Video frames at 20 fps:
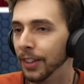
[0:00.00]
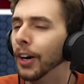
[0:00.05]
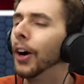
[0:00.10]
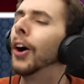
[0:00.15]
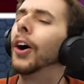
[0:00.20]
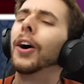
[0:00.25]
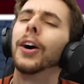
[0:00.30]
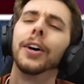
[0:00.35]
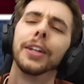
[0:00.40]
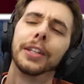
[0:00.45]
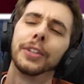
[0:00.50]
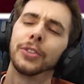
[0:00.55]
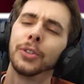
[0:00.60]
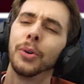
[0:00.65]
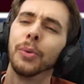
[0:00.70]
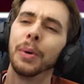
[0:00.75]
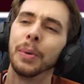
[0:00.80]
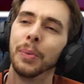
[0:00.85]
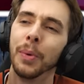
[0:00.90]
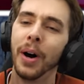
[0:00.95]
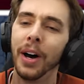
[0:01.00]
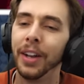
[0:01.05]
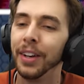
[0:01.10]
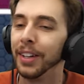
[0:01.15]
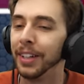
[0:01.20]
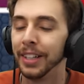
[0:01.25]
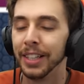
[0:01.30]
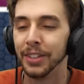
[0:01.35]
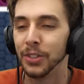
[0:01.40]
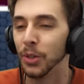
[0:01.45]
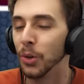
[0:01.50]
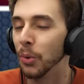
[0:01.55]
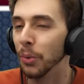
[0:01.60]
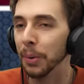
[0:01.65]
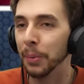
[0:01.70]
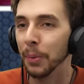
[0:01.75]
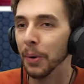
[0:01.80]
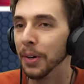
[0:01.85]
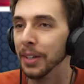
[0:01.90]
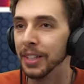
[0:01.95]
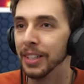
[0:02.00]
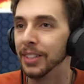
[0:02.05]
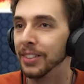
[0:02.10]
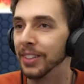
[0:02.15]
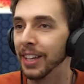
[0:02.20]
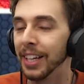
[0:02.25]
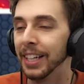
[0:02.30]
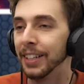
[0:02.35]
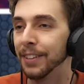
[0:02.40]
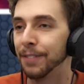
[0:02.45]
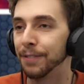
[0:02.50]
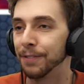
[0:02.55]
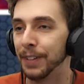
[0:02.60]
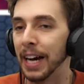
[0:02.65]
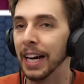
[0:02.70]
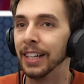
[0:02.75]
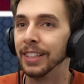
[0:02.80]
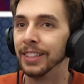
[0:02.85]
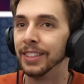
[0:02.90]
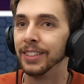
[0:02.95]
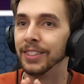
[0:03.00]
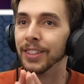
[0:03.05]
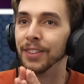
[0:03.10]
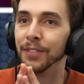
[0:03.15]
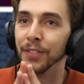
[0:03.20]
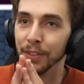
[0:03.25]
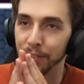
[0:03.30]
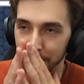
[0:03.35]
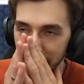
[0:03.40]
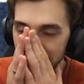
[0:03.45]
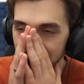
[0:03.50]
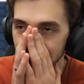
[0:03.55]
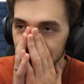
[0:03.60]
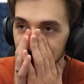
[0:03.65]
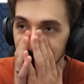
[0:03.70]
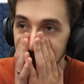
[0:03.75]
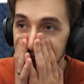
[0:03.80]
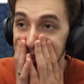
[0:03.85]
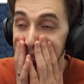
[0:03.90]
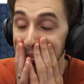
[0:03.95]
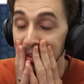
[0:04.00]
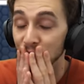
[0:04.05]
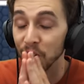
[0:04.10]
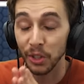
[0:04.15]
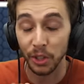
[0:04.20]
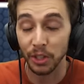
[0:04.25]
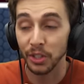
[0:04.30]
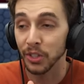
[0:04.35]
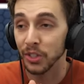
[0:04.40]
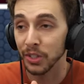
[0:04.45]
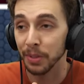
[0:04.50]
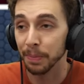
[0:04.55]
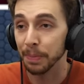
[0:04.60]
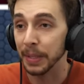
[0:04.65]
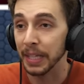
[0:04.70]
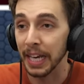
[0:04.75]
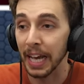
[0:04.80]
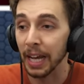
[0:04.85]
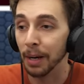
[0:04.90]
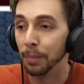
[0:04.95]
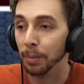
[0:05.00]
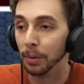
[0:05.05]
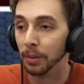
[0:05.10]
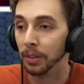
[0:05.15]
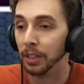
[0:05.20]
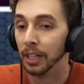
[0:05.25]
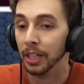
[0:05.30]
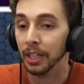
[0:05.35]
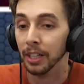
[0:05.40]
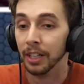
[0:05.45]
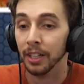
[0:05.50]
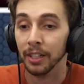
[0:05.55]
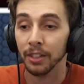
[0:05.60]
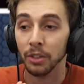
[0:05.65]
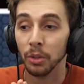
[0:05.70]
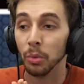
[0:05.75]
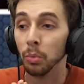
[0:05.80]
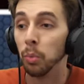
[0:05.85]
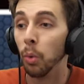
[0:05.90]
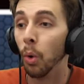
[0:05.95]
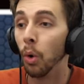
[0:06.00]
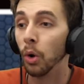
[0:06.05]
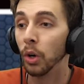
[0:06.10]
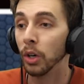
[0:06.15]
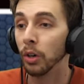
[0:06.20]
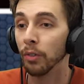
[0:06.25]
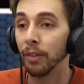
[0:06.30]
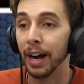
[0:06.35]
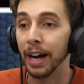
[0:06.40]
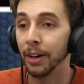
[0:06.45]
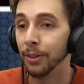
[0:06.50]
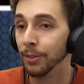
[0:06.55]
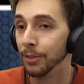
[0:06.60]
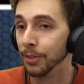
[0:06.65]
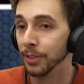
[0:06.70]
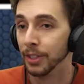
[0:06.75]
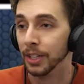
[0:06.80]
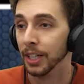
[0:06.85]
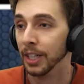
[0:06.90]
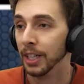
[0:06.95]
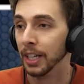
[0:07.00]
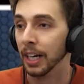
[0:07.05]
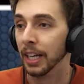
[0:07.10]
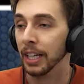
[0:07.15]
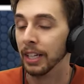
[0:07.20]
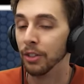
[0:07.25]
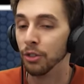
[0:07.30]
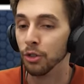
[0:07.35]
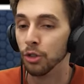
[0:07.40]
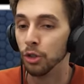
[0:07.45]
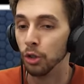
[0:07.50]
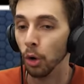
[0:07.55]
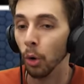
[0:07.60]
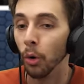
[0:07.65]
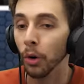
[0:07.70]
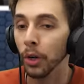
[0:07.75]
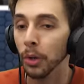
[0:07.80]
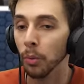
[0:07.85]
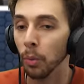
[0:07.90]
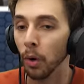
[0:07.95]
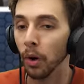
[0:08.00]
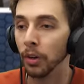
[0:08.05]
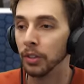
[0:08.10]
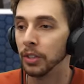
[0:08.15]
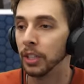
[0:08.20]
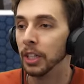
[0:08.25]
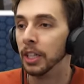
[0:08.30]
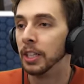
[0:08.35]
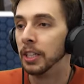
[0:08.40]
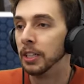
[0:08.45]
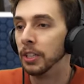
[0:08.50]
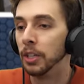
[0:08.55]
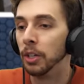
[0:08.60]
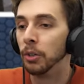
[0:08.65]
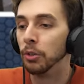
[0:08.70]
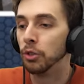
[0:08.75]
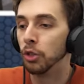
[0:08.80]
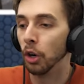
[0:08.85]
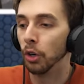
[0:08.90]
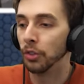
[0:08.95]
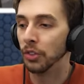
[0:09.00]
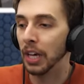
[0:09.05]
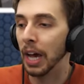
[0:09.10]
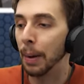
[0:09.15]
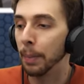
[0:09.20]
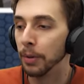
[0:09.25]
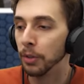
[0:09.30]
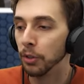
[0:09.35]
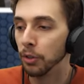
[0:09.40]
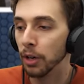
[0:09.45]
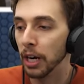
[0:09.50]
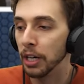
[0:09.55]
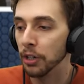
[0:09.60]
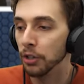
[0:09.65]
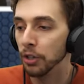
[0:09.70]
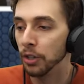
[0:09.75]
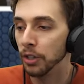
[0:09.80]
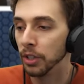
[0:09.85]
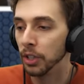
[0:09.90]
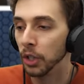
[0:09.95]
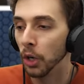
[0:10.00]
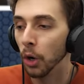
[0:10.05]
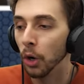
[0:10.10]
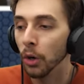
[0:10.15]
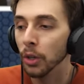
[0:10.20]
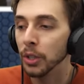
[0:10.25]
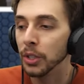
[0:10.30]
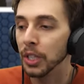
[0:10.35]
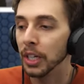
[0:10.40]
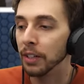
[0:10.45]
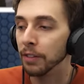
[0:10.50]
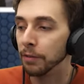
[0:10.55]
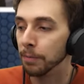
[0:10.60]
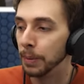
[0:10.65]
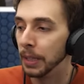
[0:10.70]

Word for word: Oh, that's all we want. That's all we want is like fans of the franchise is just to be able to walk around and enjoy what, you know, John's Hammond creation could have